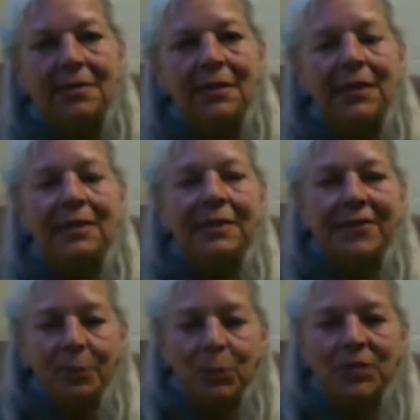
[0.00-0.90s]
then
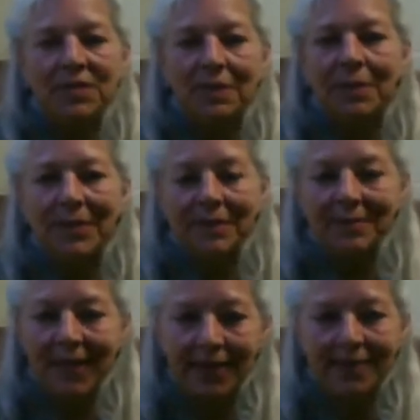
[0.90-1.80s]
if you put something
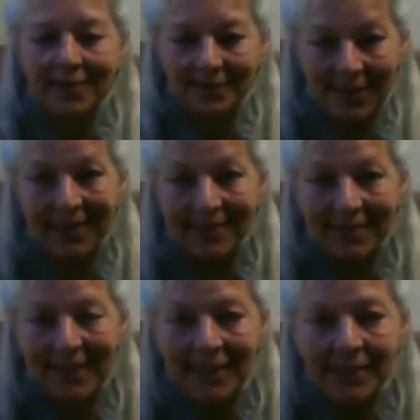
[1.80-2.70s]

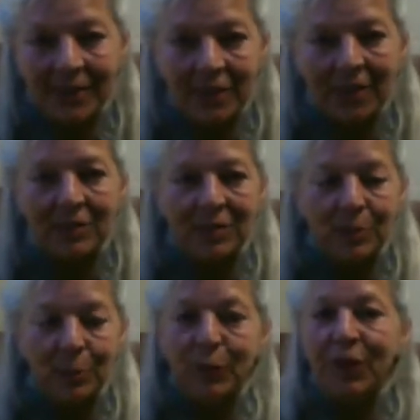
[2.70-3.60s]
tainted in, there's
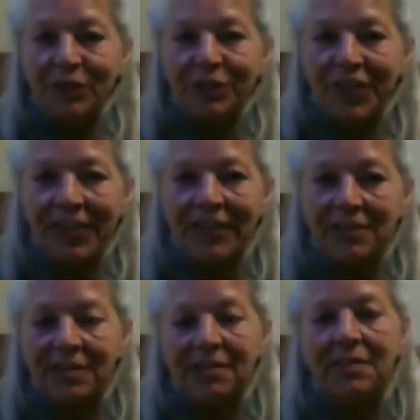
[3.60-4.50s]
a pretty good
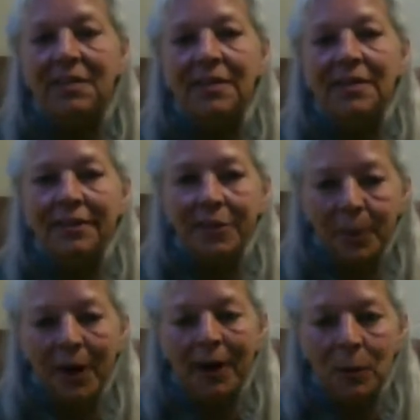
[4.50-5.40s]
chance
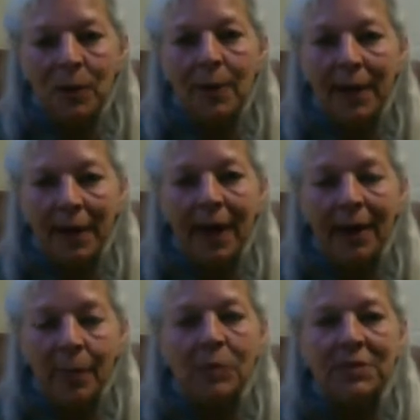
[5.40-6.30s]
your body will be
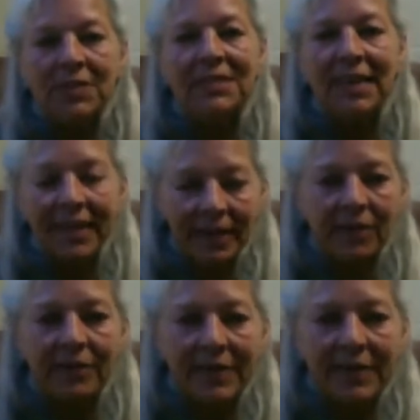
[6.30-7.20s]
able to take
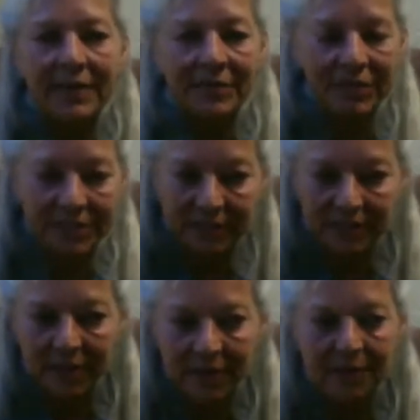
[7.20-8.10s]
care of it and just,
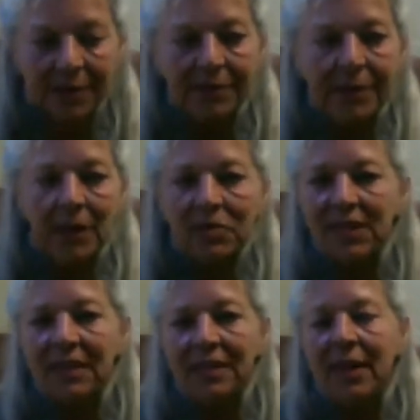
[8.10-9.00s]

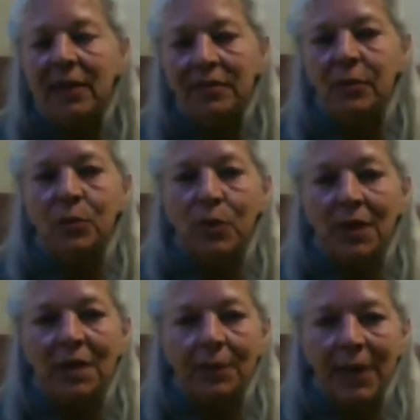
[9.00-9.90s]
send it out through
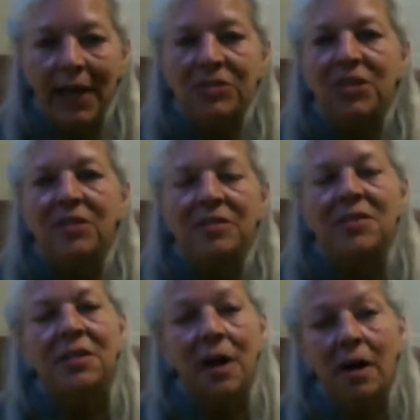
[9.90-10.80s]
the
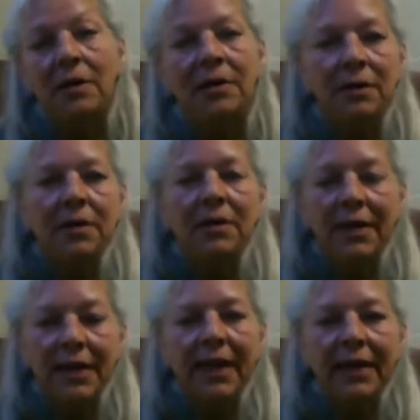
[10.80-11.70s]
eliminations and not
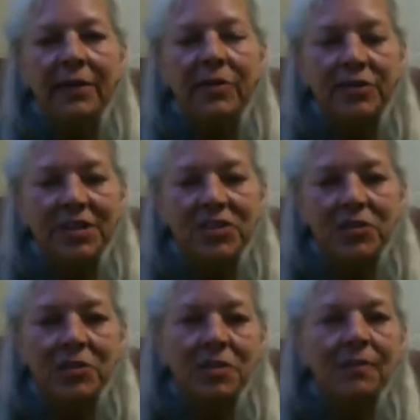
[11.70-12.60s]
let it get into your
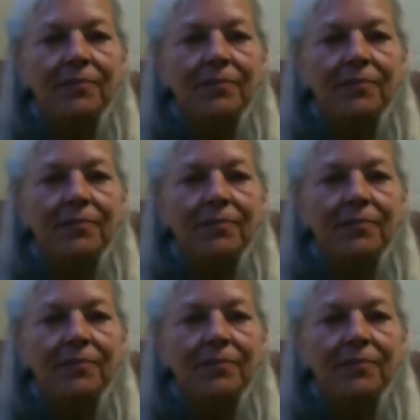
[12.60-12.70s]
tissues,